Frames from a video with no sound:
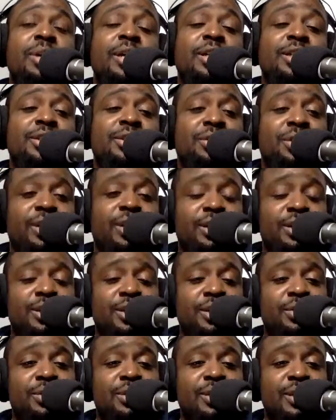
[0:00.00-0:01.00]
making sure he can
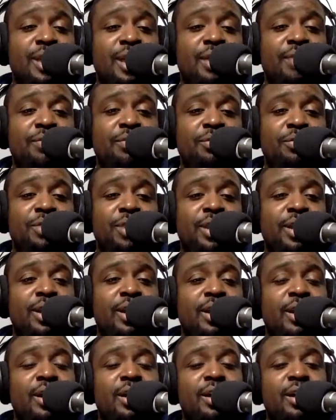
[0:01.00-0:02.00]
show his navel ring.